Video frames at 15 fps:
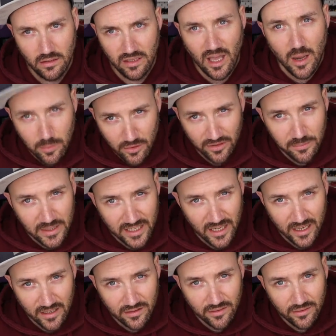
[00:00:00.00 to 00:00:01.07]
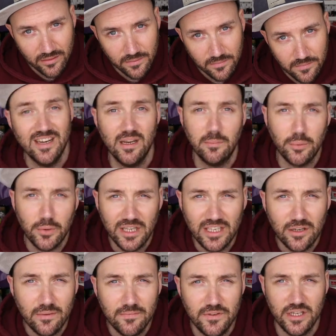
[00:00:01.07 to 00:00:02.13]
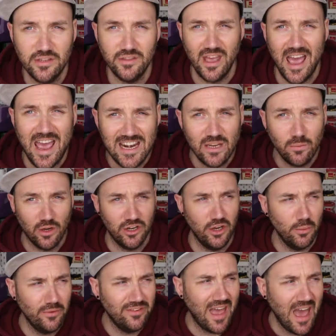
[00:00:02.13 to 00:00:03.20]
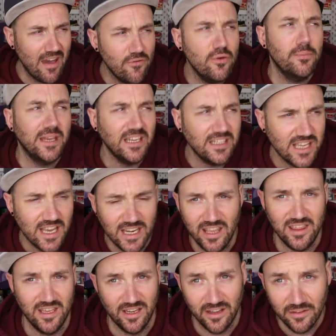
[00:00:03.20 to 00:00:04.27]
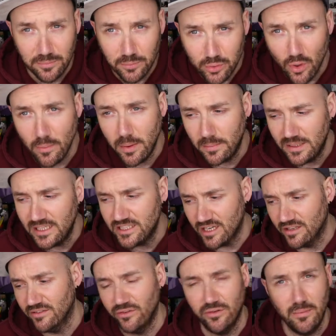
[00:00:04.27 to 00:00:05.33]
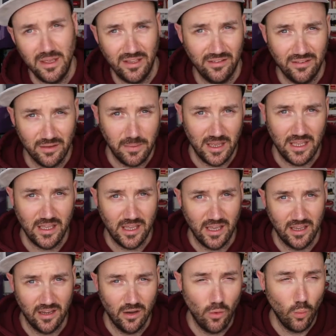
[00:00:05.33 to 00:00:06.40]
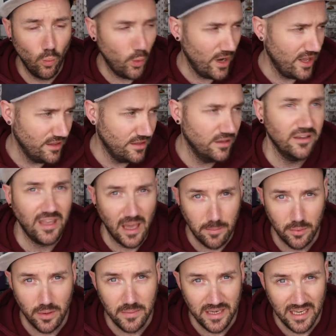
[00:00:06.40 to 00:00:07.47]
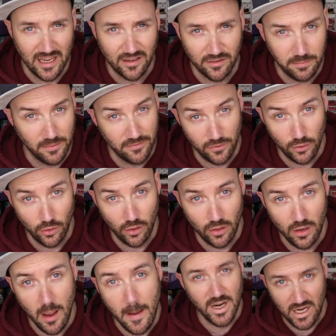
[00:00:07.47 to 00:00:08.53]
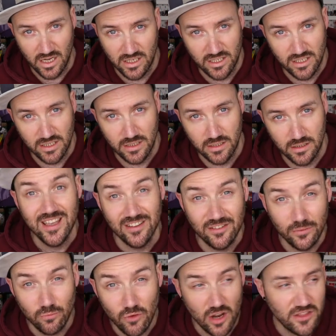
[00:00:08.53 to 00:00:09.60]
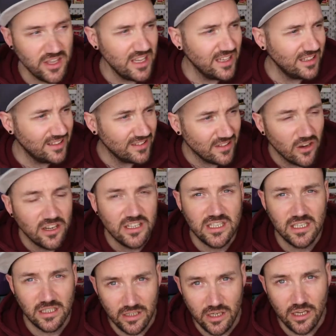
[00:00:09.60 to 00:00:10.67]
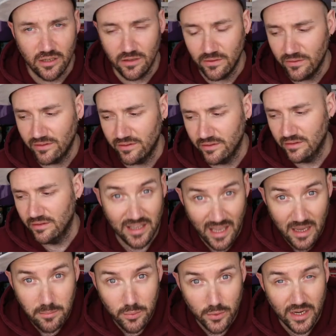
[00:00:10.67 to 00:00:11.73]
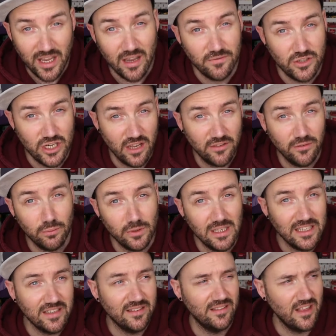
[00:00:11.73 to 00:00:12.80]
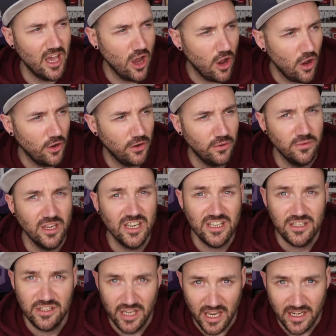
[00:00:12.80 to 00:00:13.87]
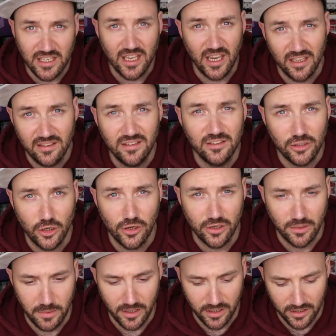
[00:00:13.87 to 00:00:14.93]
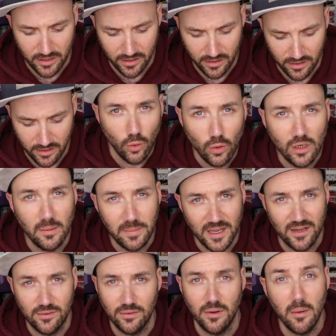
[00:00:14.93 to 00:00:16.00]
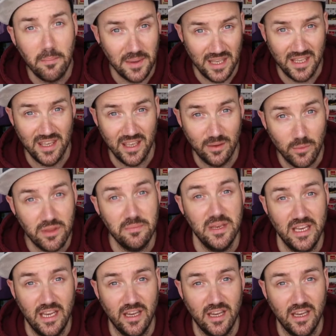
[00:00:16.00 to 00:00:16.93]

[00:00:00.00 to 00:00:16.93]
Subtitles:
Cadbury's Mini Eggs. Now I'm pretty confident that anyone who has ever baked anything has probably done some Easter baking with Cadbury Mini Eggs before. But in some rather exciting news, Cadbury have just released their own dedicated cookbook all about baking with mini